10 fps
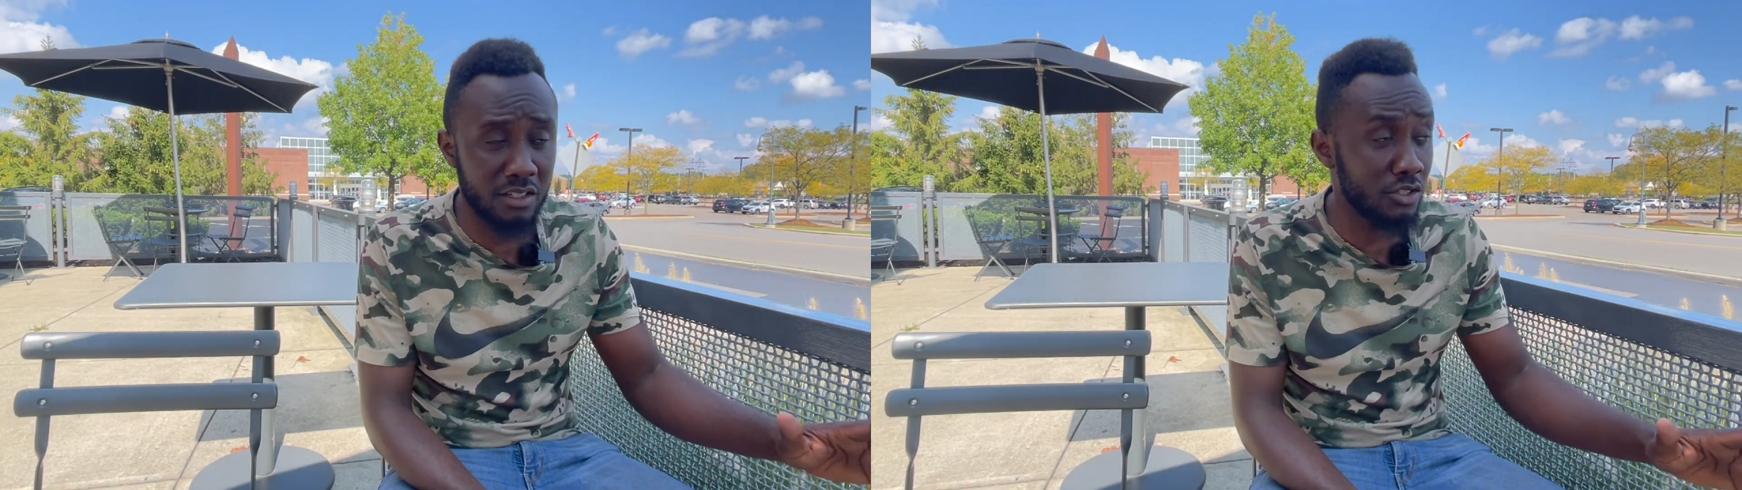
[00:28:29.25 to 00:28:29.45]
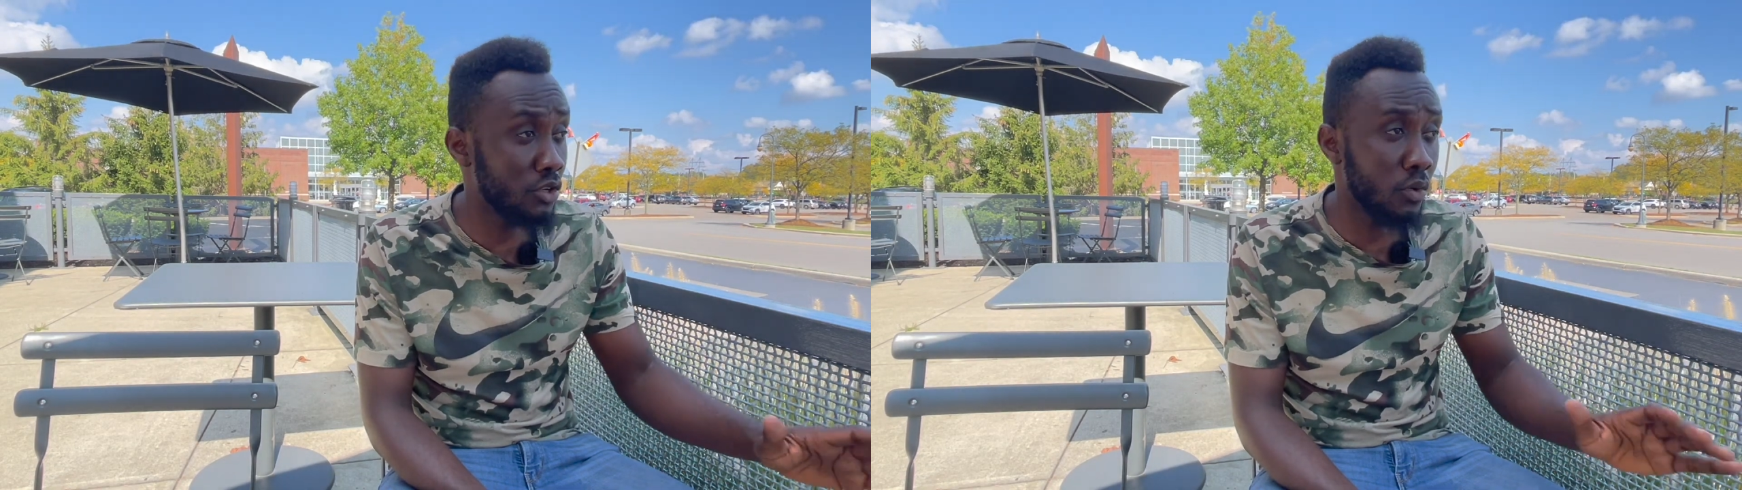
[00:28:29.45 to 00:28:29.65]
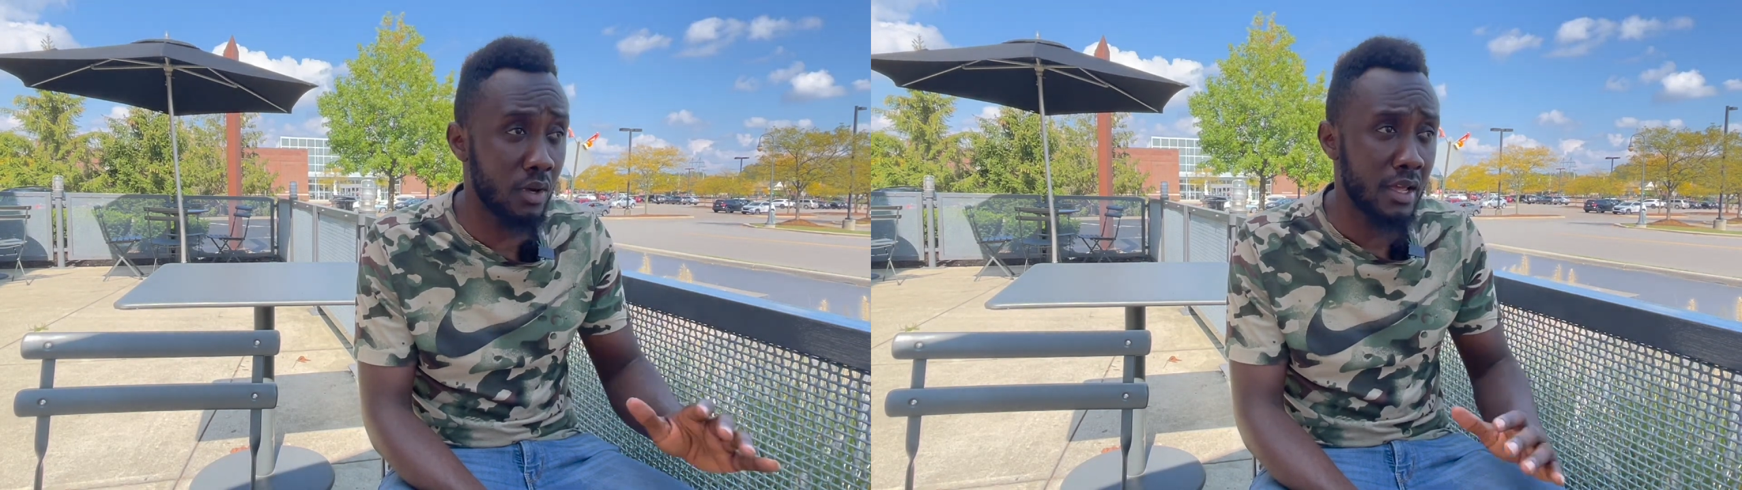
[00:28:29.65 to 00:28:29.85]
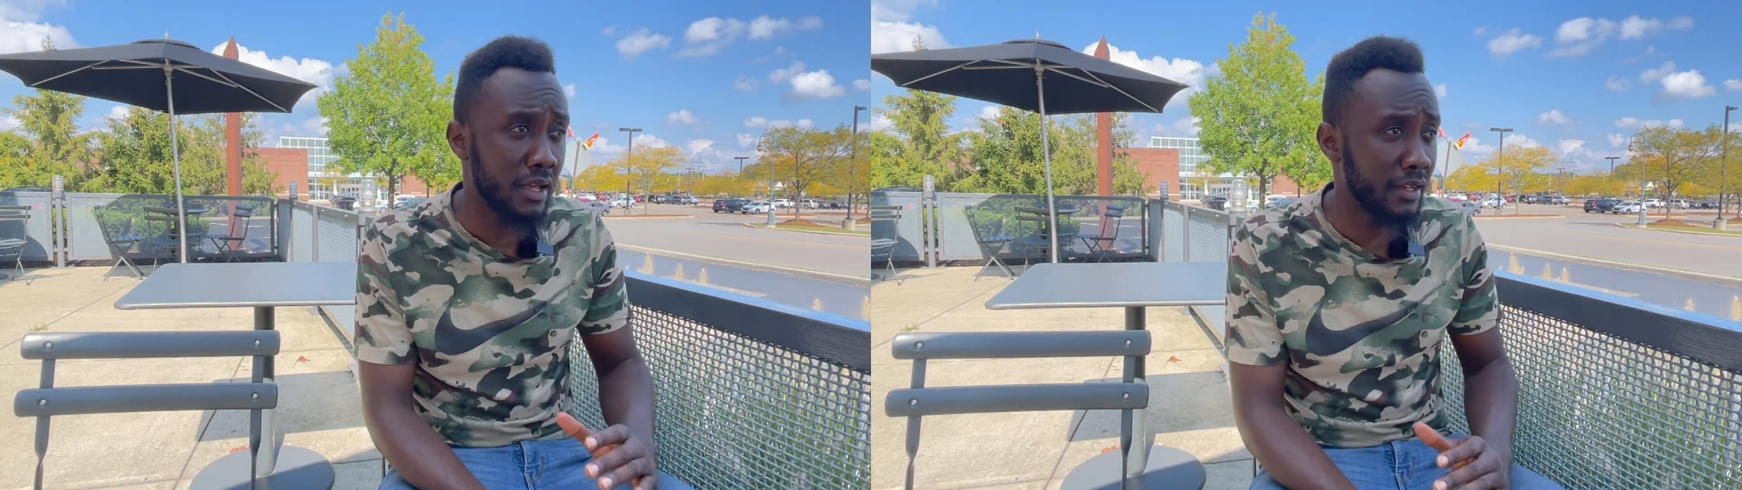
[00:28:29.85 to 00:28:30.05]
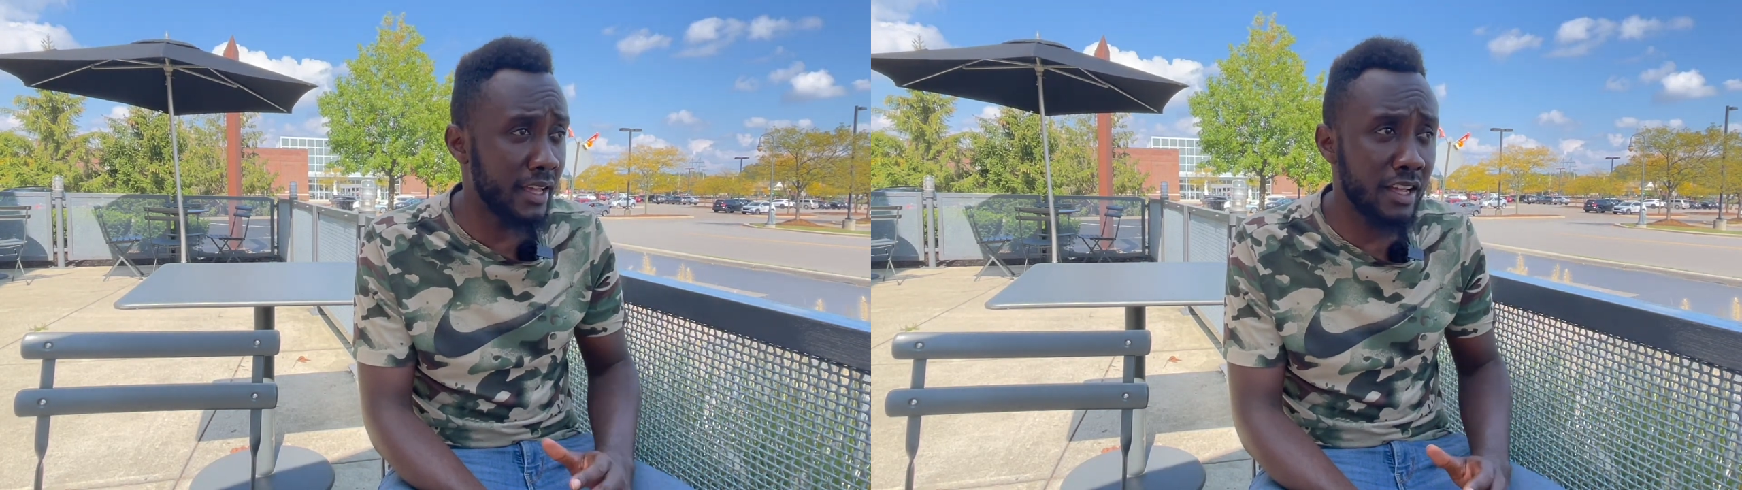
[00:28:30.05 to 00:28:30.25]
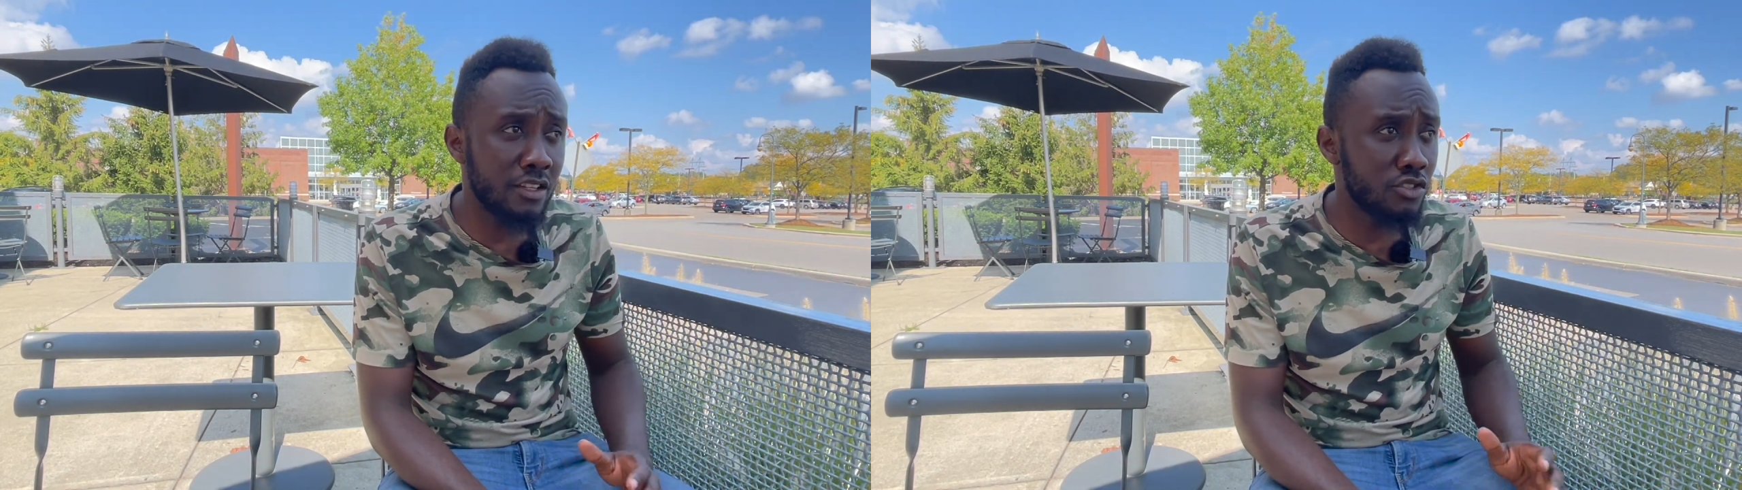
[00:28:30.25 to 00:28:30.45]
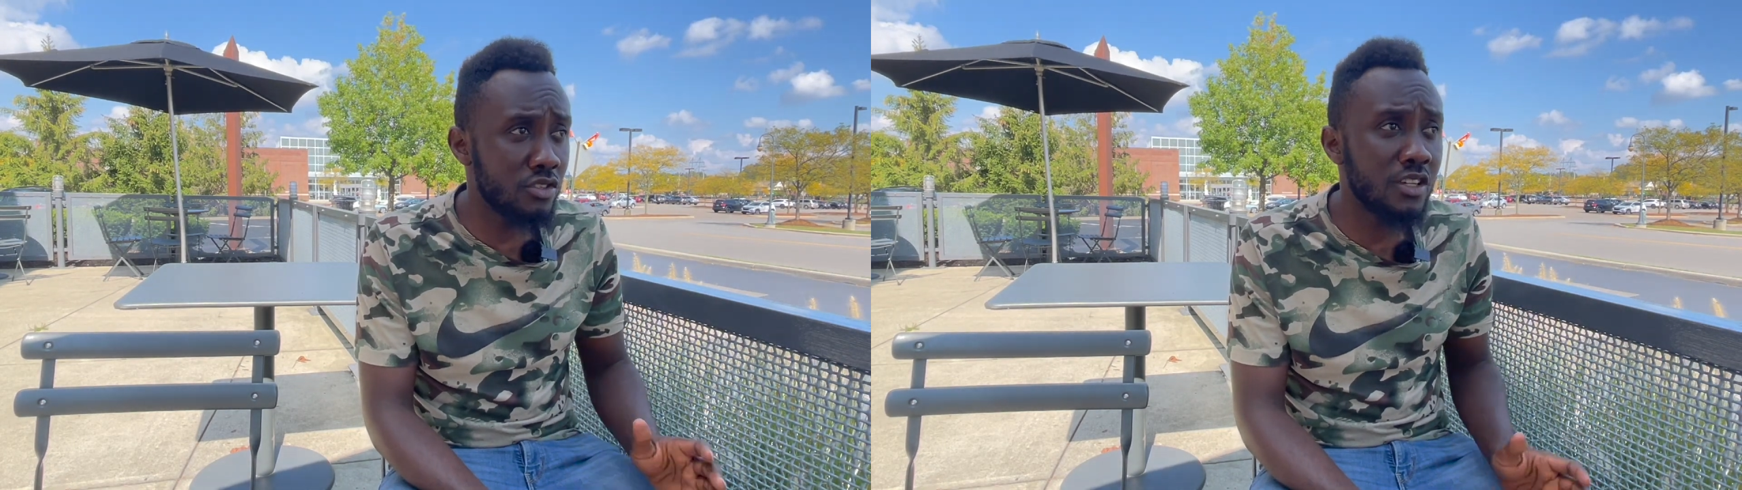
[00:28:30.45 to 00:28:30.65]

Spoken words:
So, getting into